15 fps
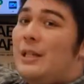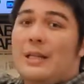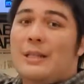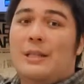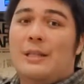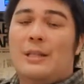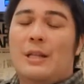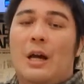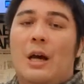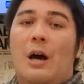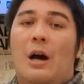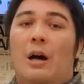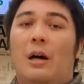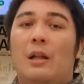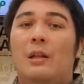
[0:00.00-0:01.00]
intestines,
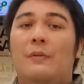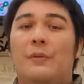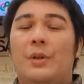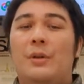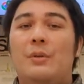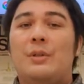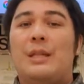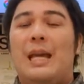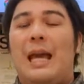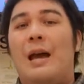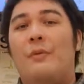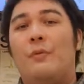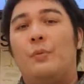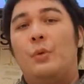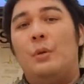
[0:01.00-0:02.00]
all of those
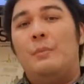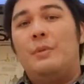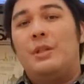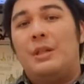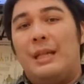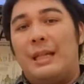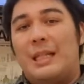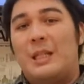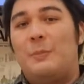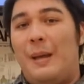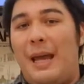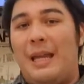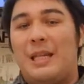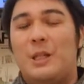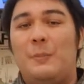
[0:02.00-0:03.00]
have room to expand,